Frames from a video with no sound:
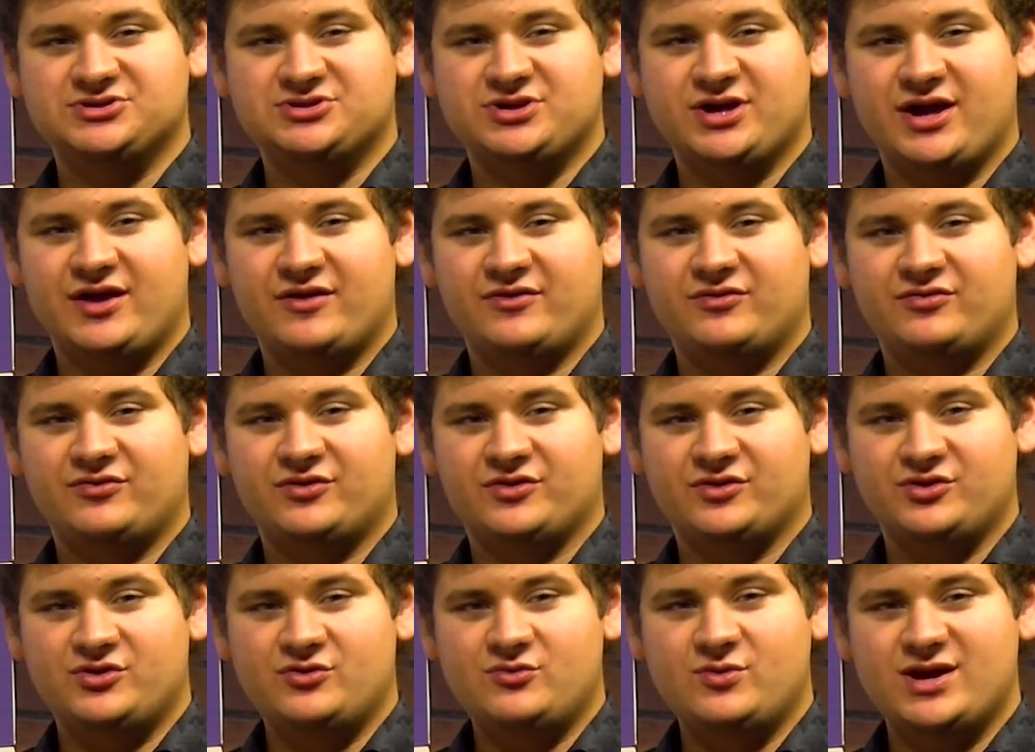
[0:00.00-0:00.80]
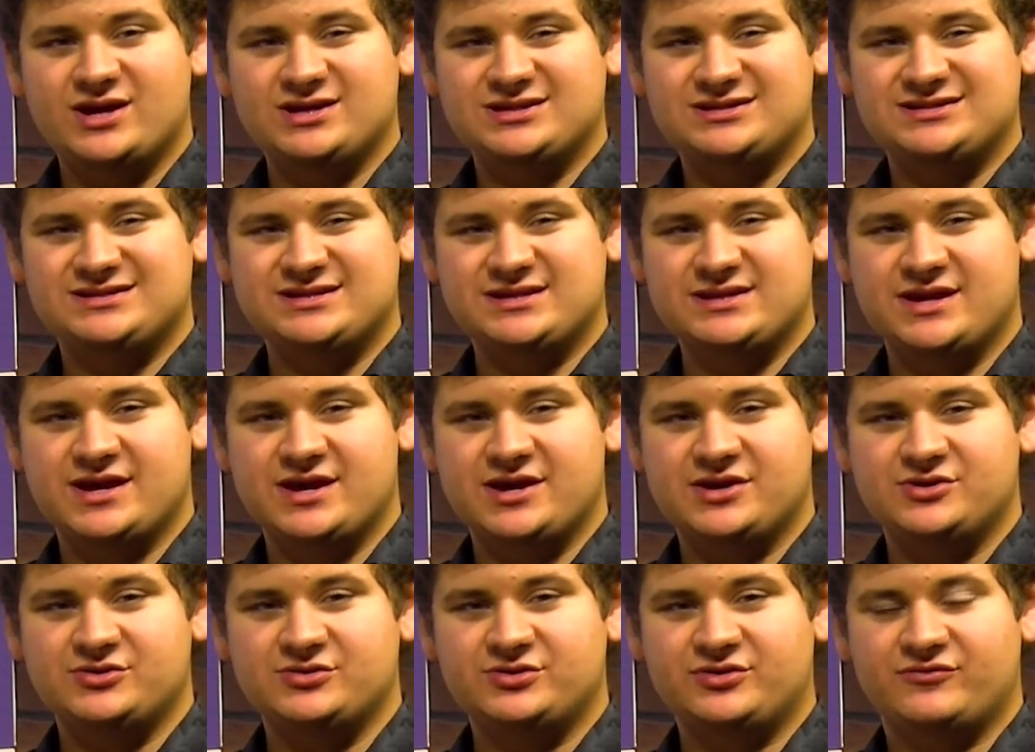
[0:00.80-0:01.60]
that the
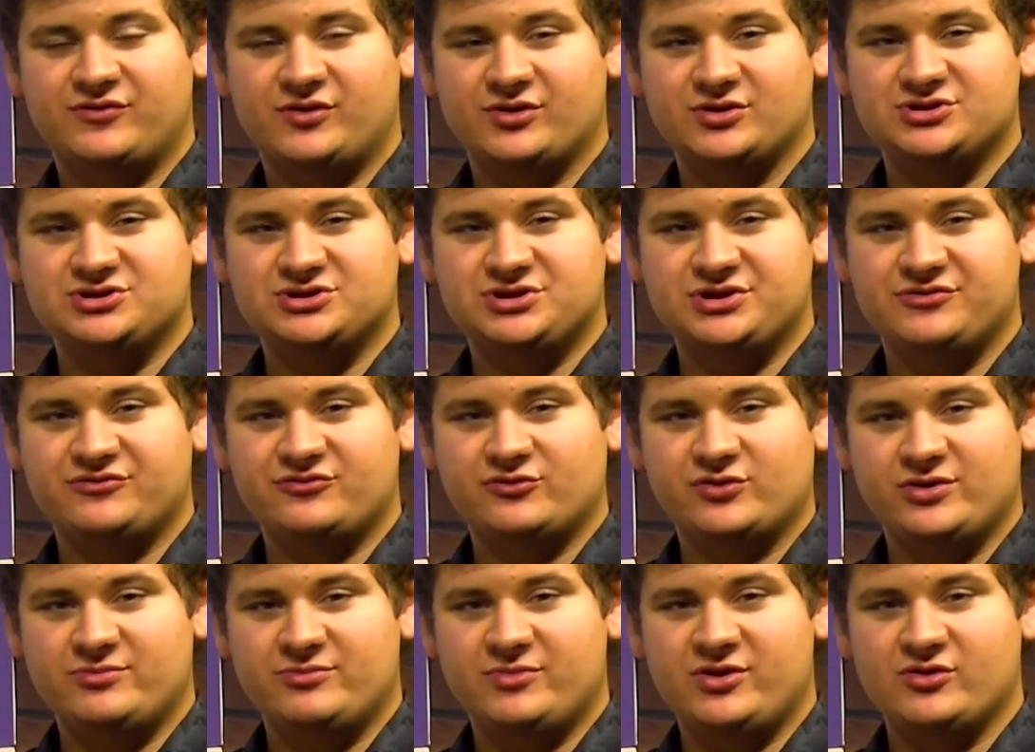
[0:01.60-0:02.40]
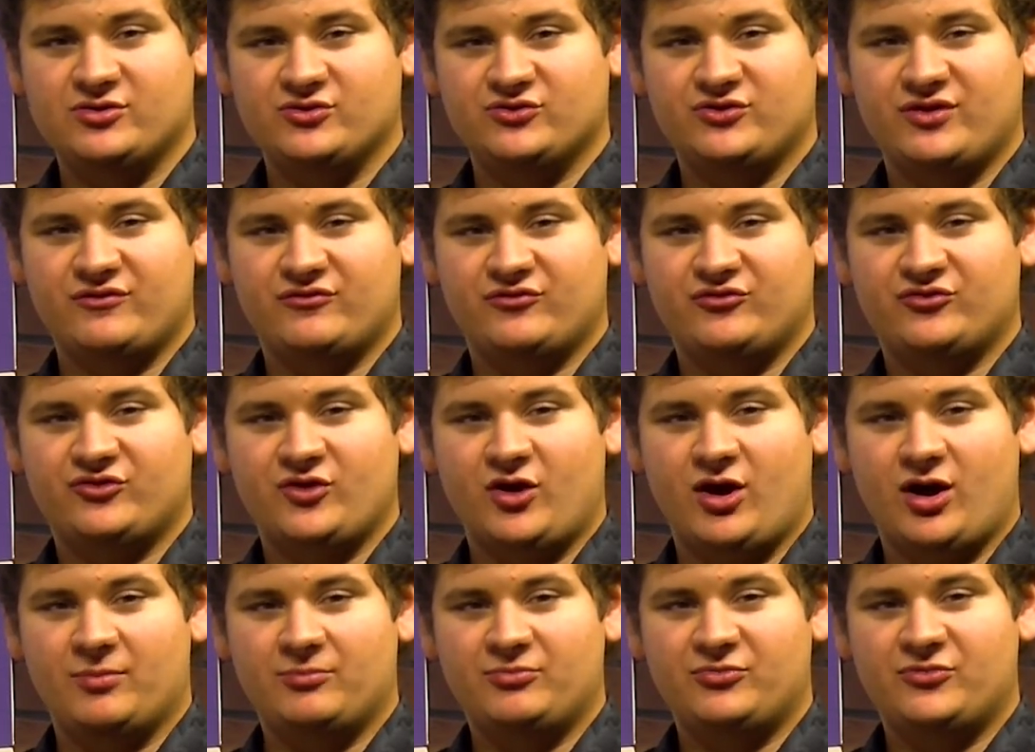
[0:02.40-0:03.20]
USDA university free meals have
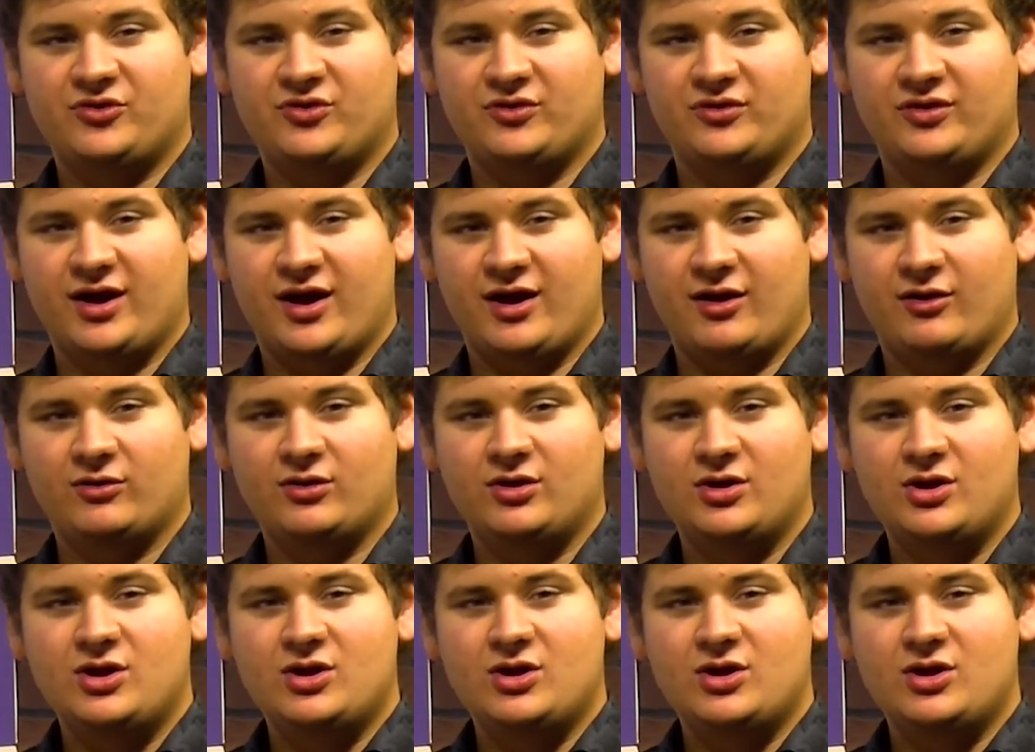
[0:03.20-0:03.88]
stopped now.